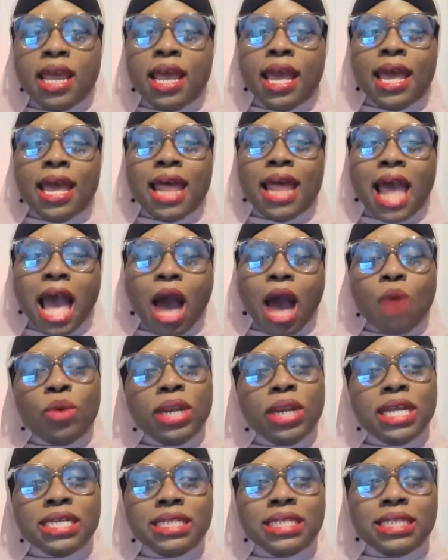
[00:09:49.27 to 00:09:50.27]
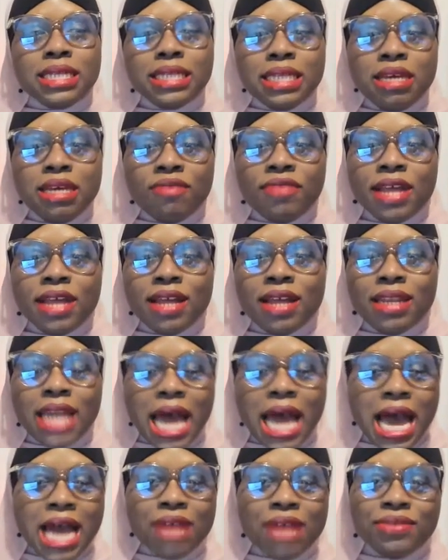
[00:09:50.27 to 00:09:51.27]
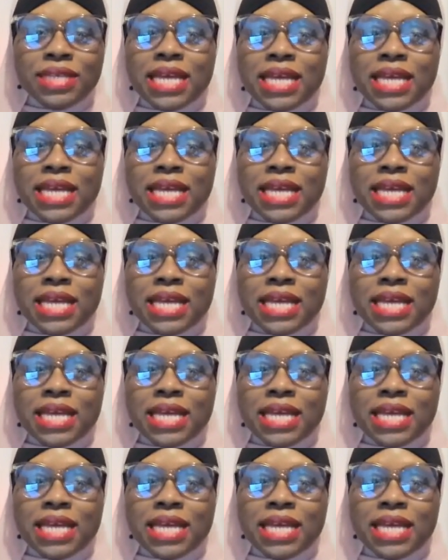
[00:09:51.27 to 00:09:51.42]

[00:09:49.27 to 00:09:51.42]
and how it is to live their lives